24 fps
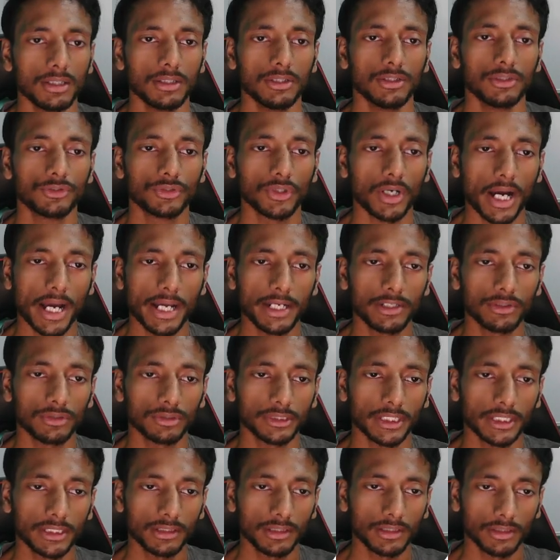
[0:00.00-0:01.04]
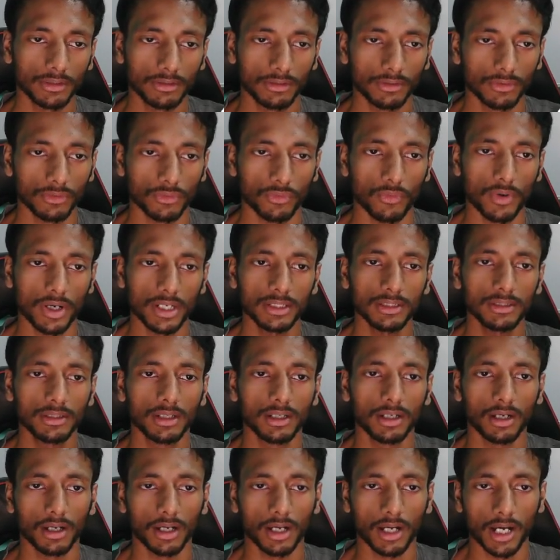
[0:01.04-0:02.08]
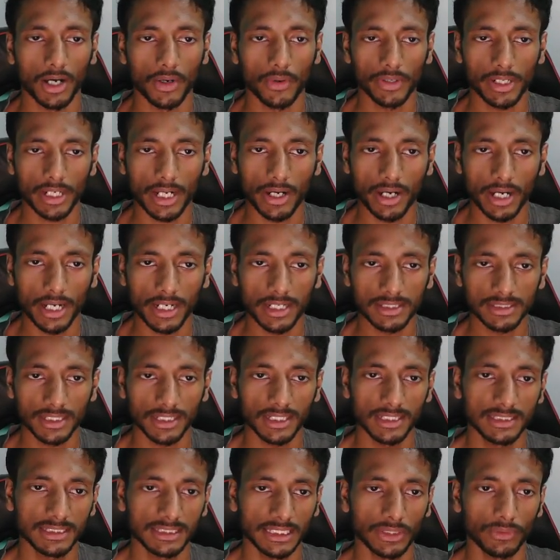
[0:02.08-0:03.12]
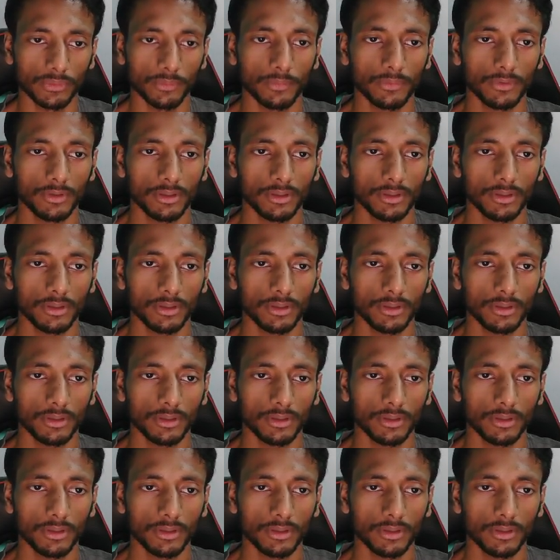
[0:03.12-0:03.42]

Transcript: So I know that 1, our answer is 0.